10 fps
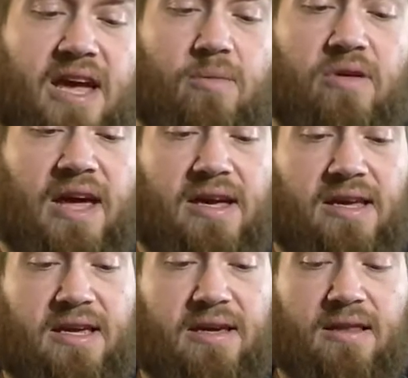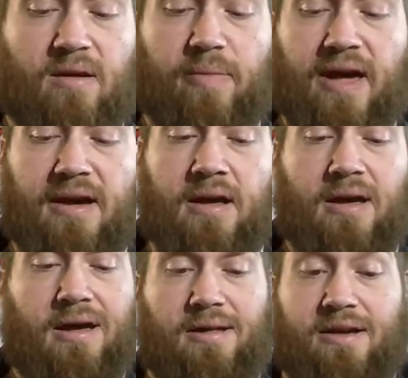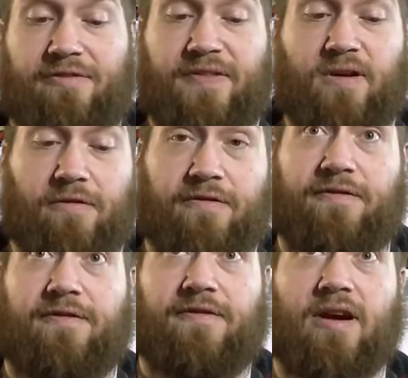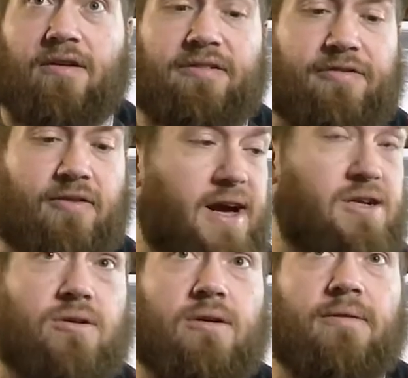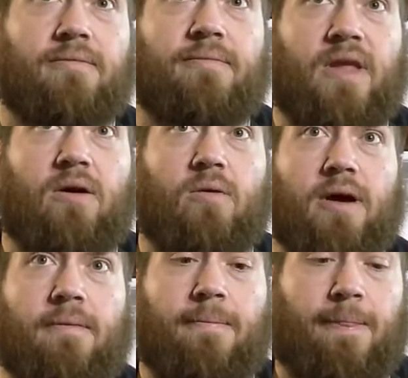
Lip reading: hammer that key in their back, and they feel very fragile. No, what?